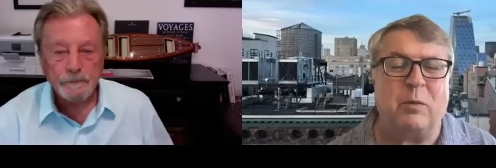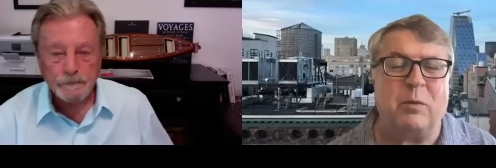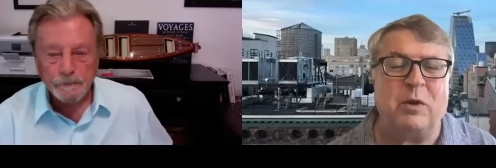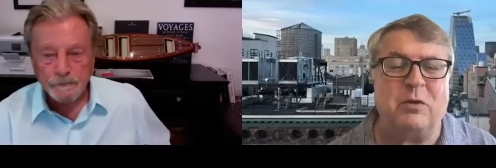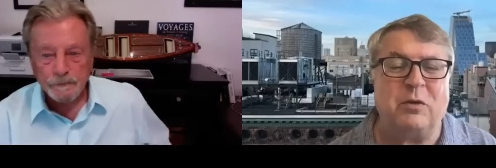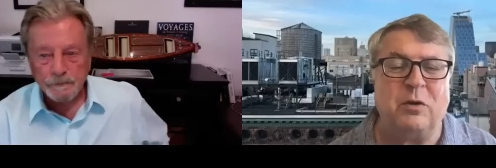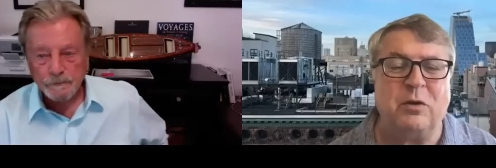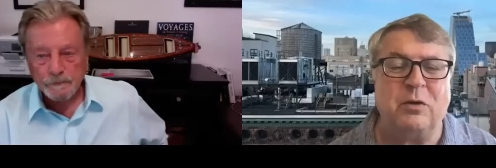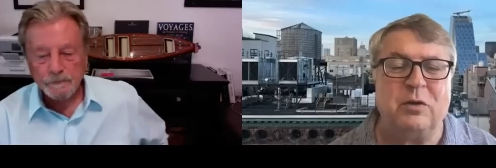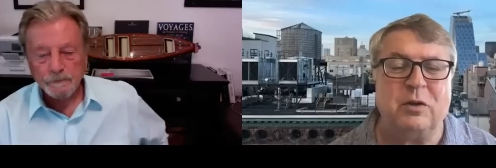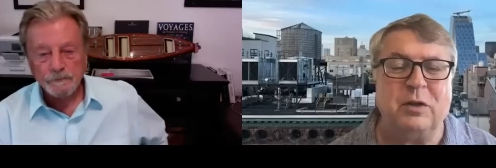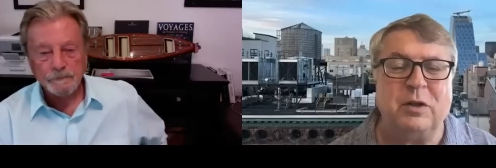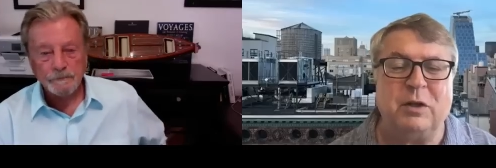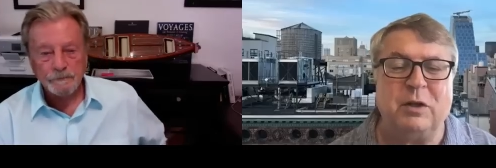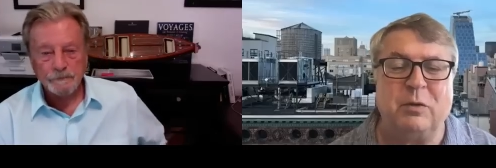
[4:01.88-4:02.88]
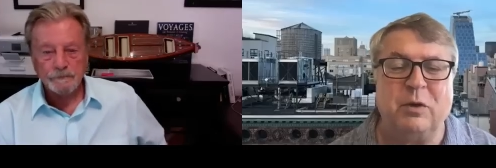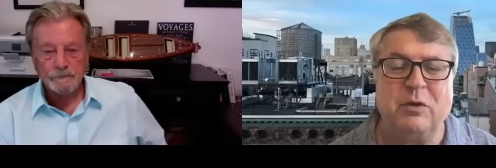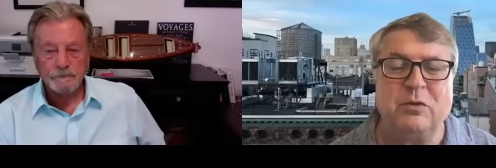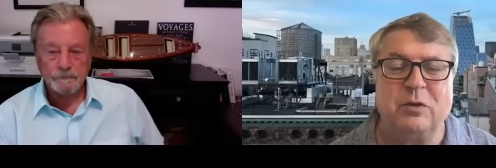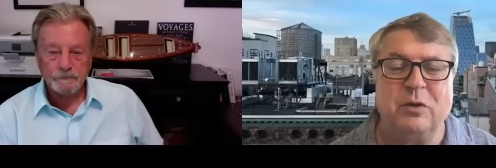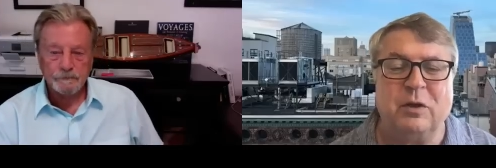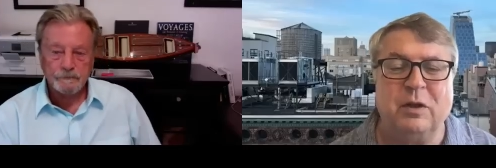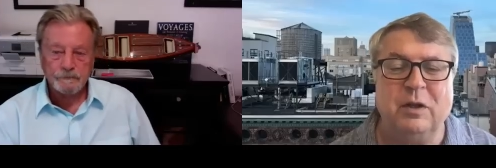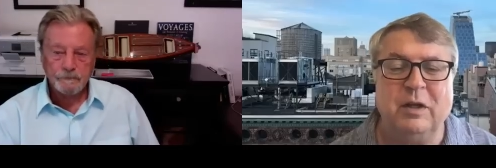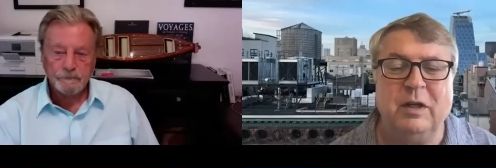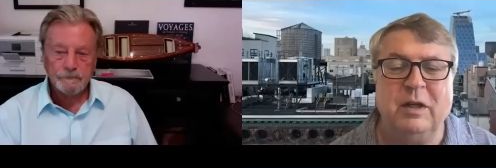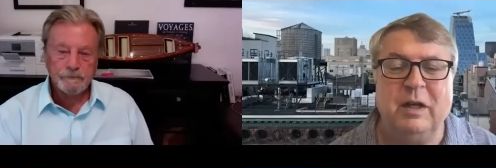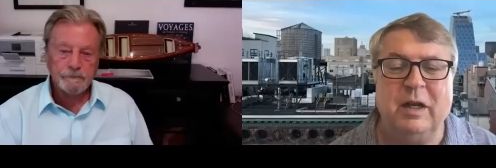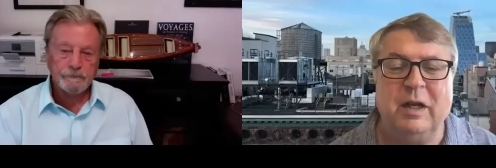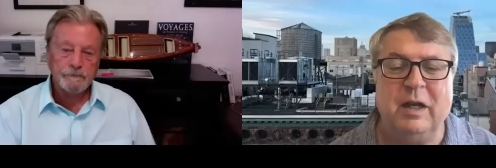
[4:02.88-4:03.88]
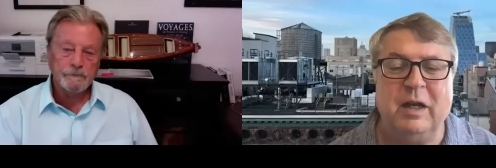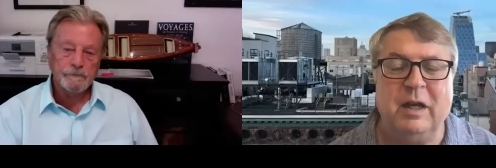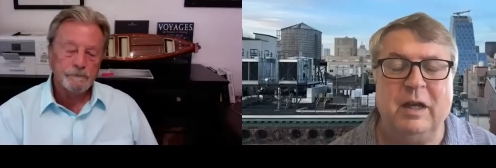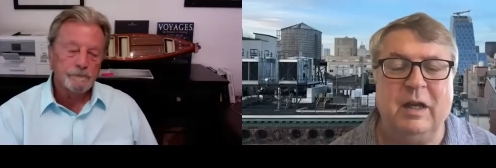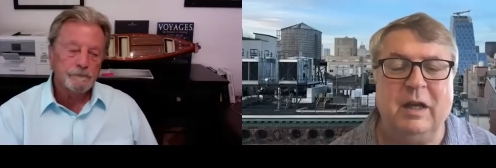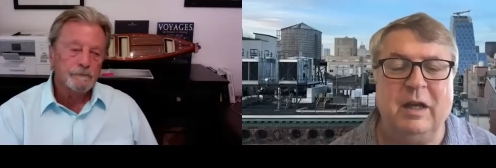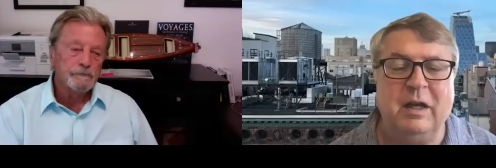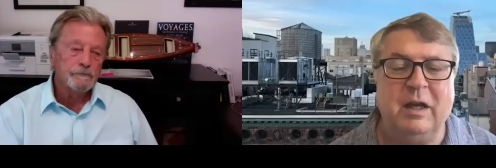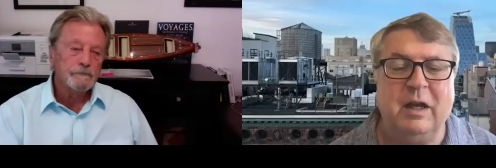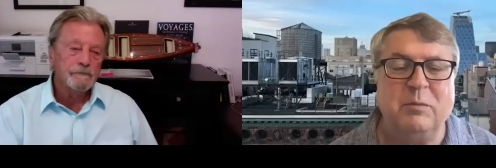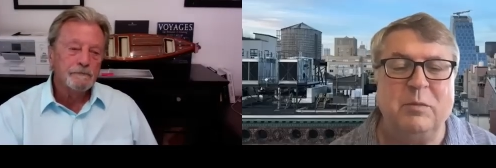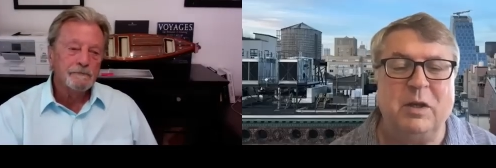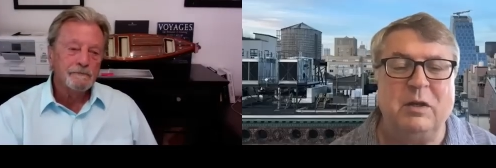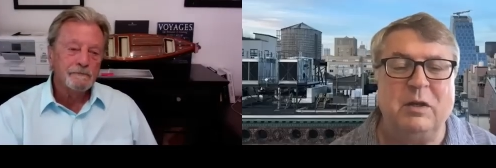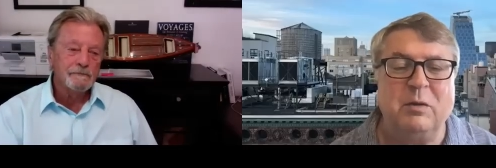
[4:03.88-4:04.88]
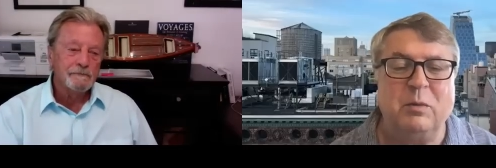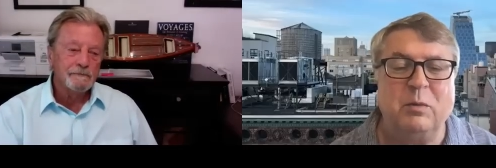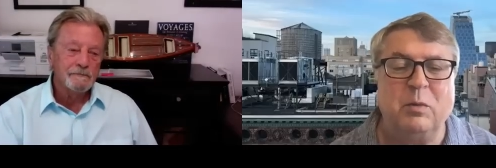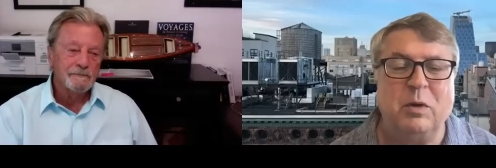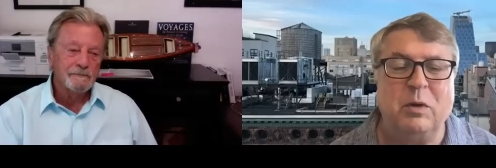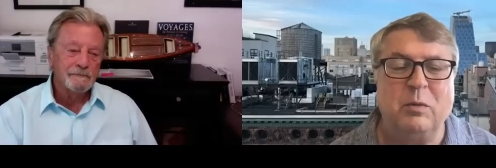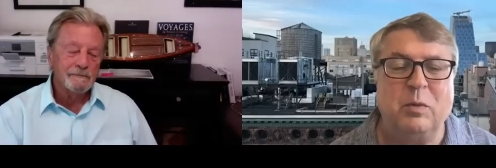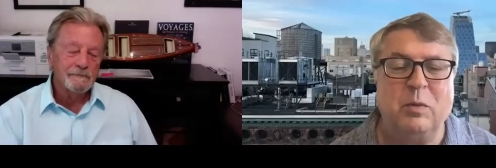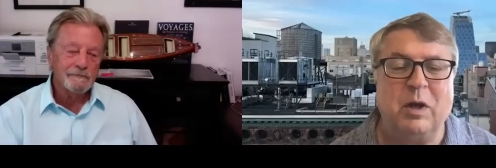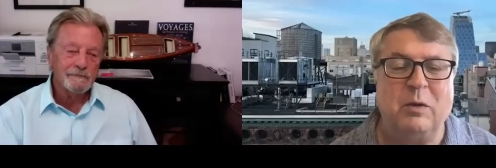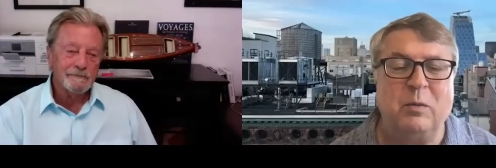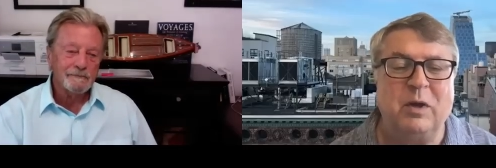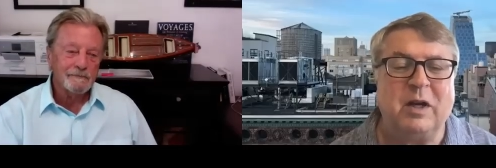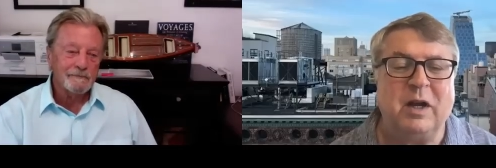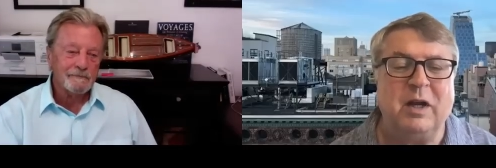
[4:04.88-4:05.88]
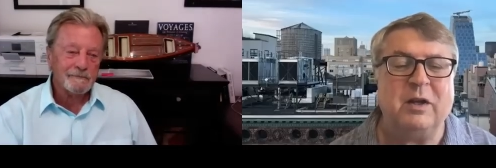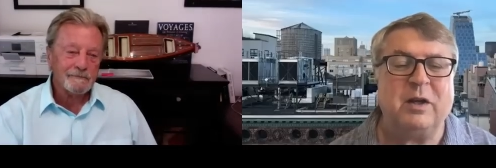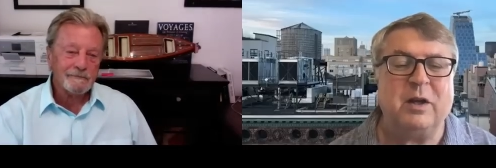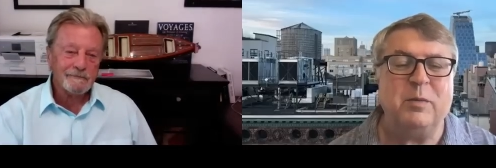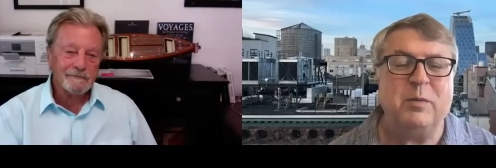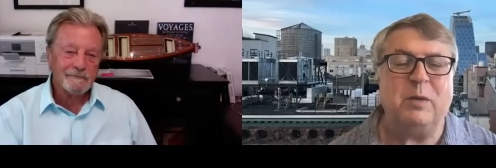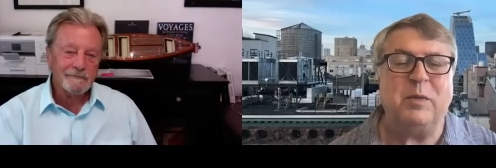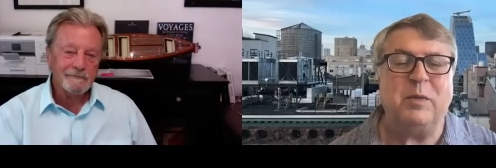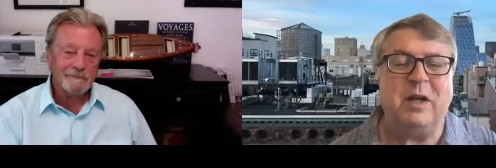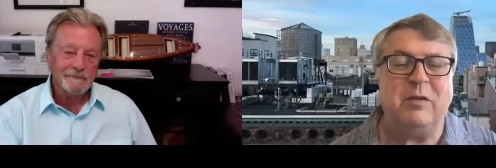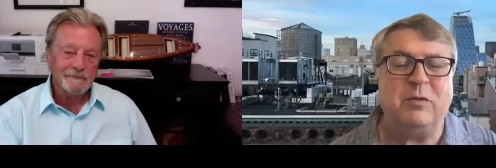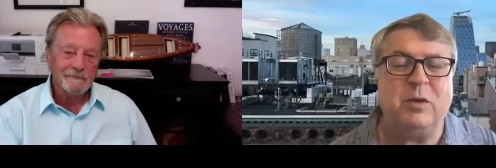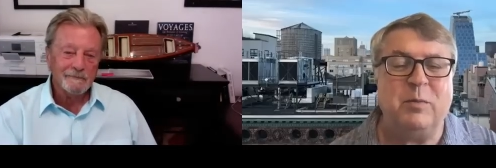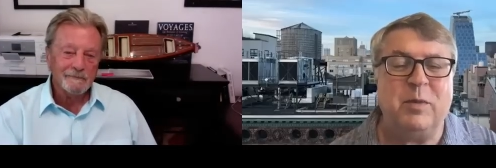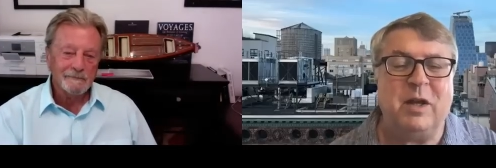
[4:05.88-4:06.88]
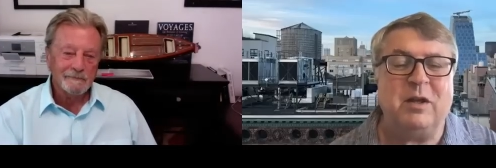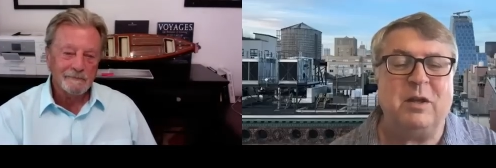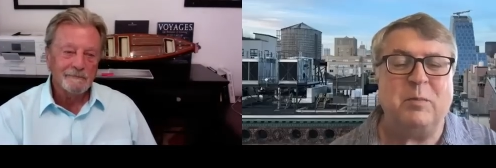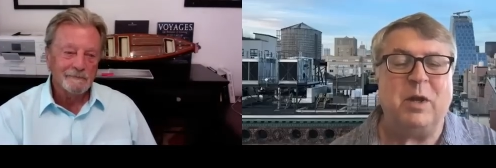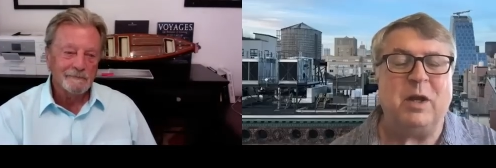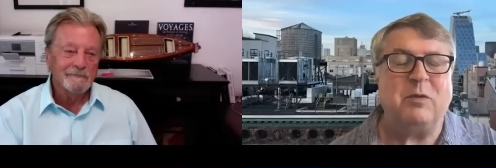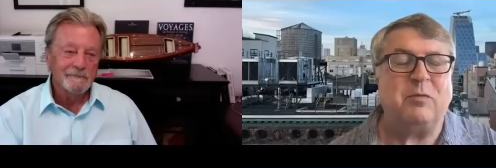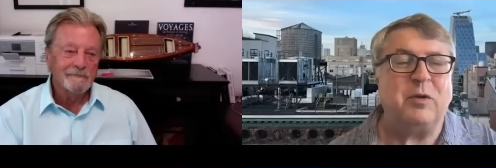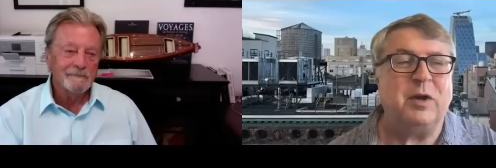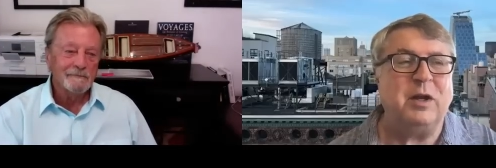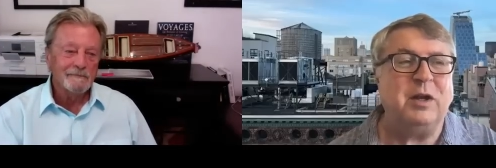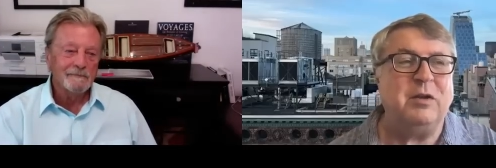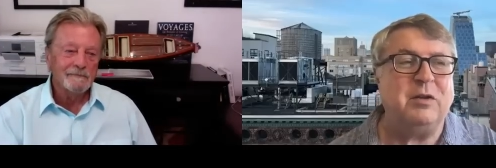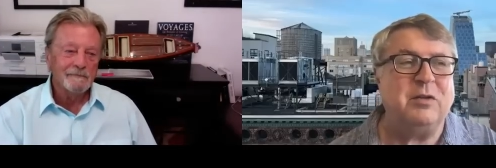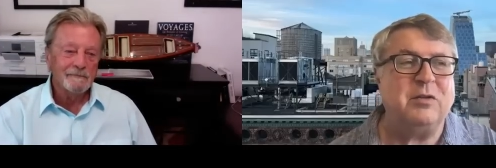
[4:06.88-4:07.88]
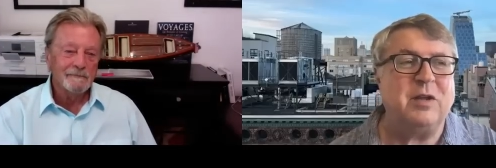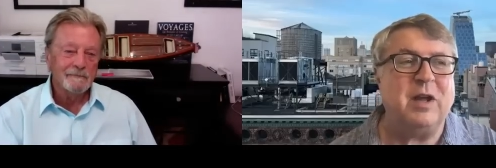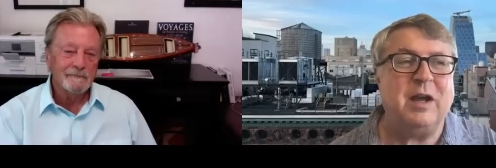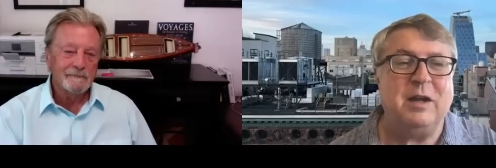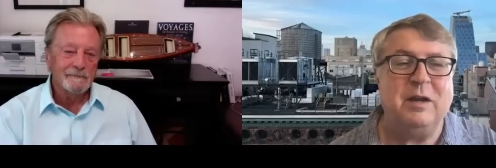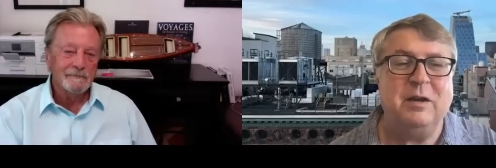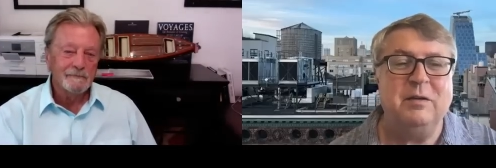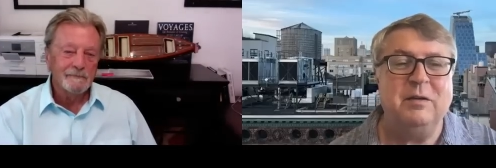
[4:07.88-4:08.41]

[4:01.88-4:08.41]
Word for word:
Speaker 1: to return to Lead Crystal? And, and I mean, w- and what kind of commitment have you made to Manfredi to stay?